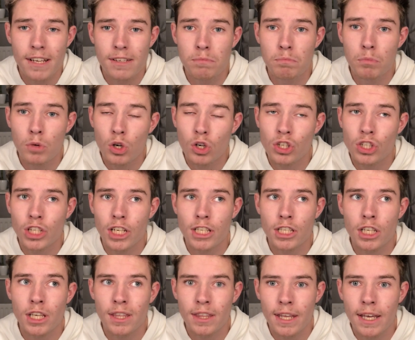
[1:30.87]
As much
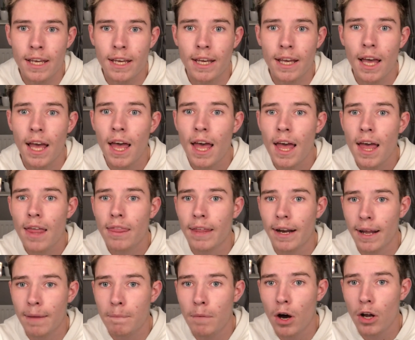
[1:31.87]
as you think
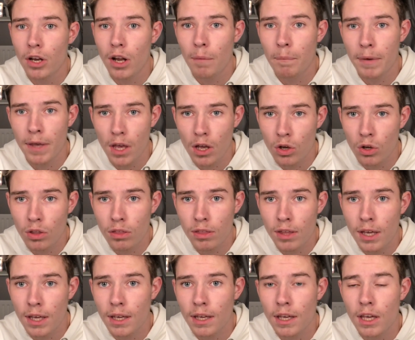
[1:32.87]
that it might not be a good
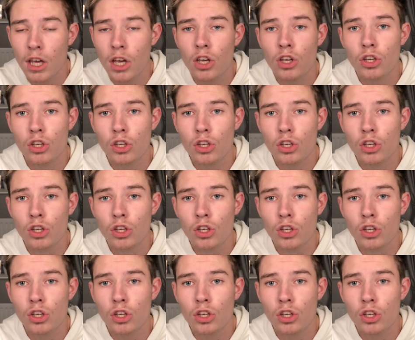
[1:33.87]
thing,